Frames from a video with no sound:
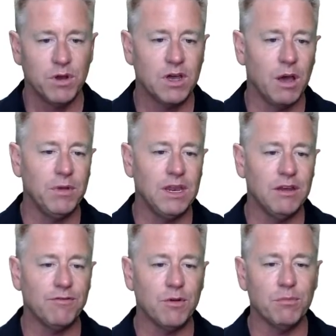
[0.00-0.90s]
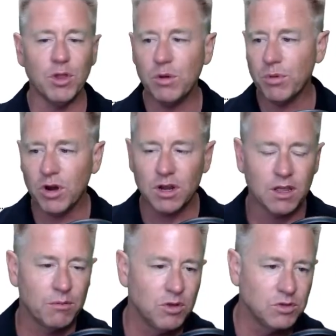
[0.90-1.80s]
But coming in from
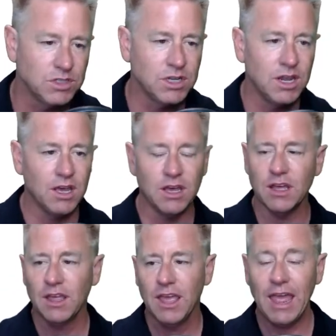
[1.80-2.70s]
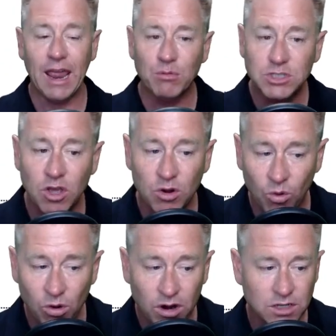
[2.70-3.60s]
Bloomberg, I'm using Amazon
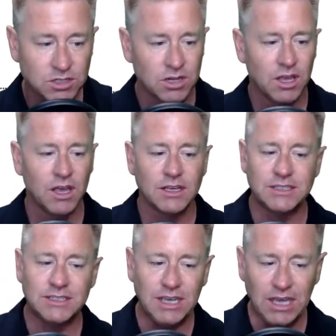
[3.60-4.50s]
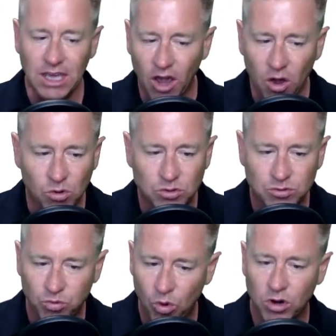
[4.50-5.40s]
Orange,
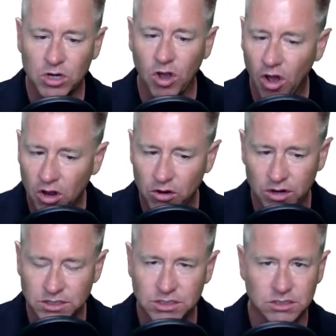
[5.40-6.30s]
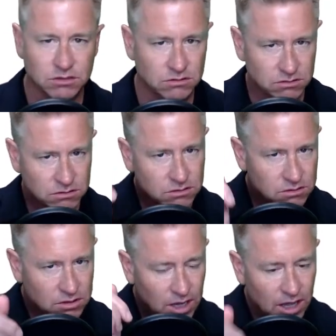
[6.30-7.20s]
CEOs warn Congress.
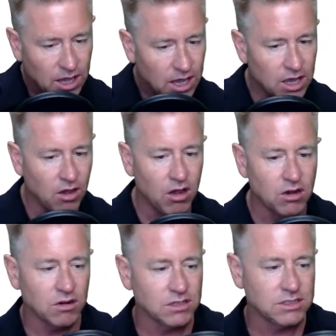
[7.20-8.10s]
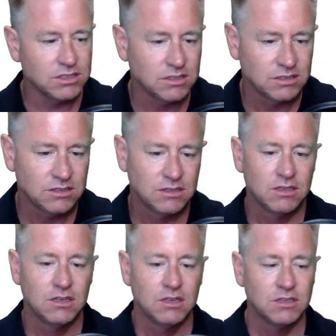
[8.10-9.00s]
Hey, Congress,
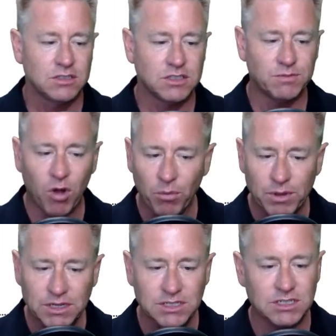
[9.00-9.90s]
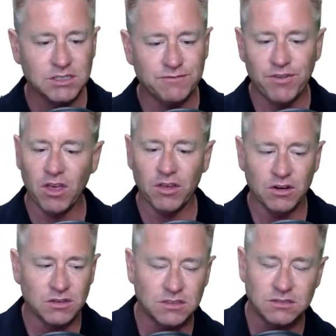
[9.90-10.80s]
small business
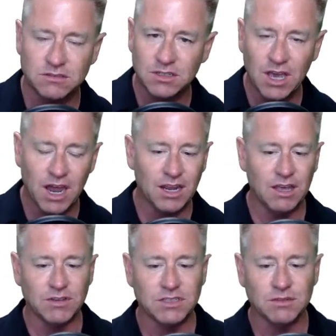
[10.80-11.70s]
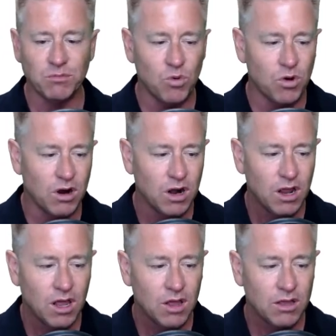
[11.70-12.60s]
failures, got to give us some more.
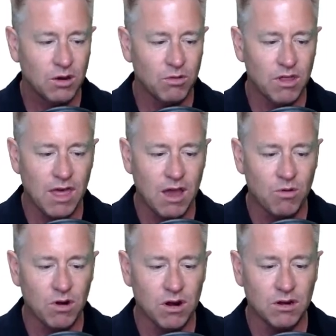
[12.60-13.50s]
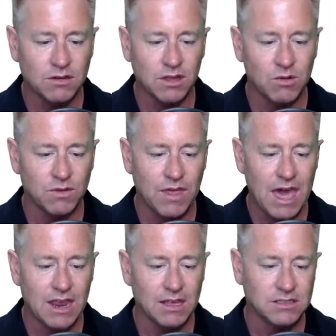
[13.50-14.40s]
Get rid of that word. I'll tell you what
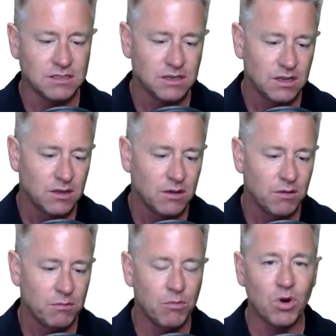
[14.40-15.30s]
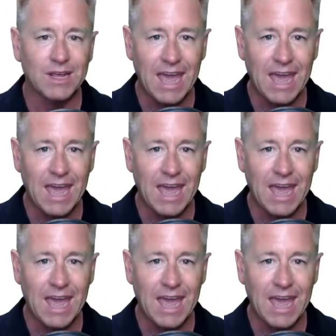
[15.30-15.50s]
that is. More